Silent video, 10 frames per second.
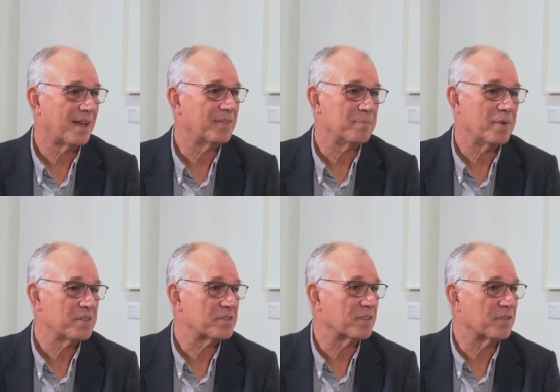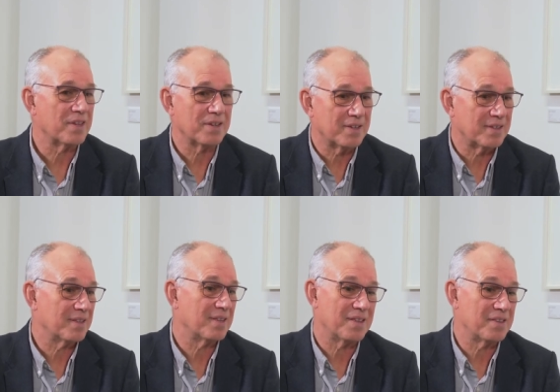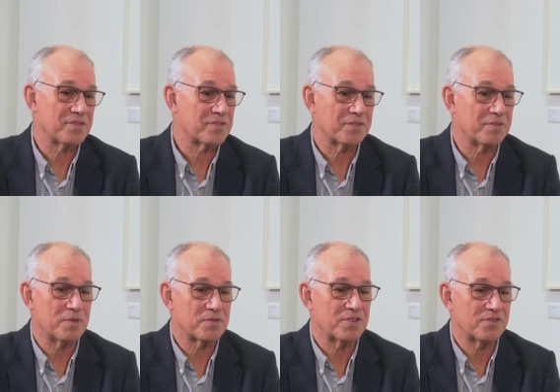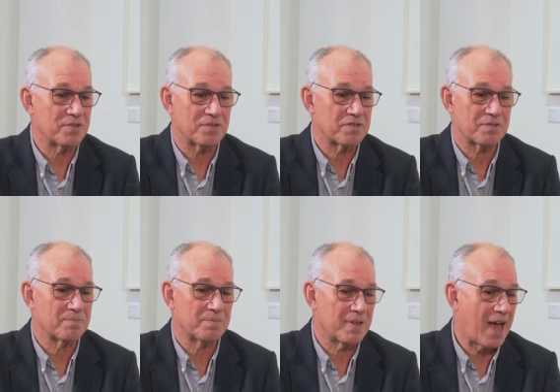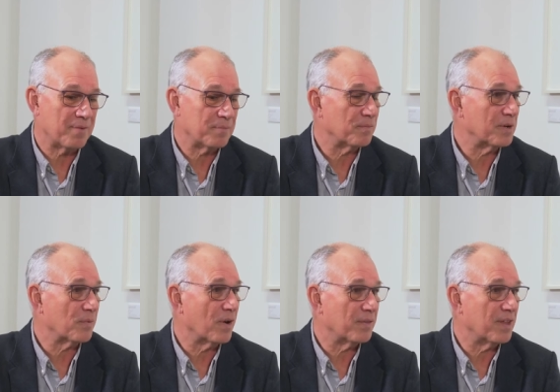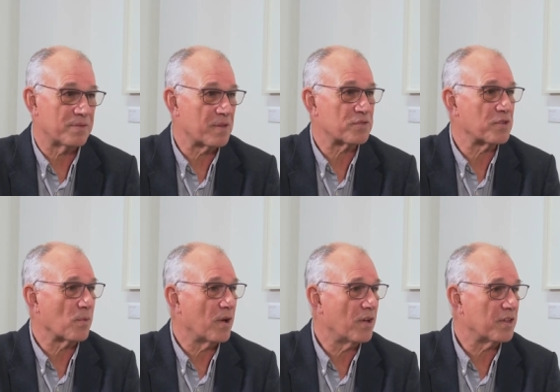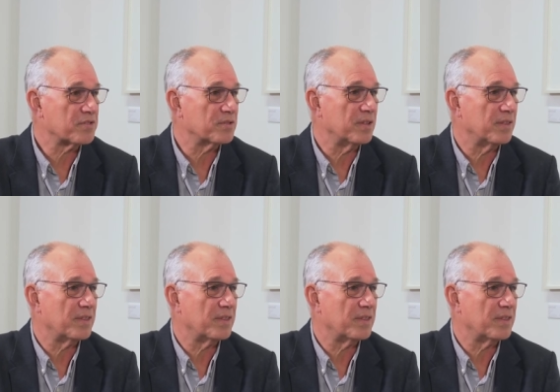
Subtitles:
And the amazing thing is the musicians hadn't written, there was no rehearsal.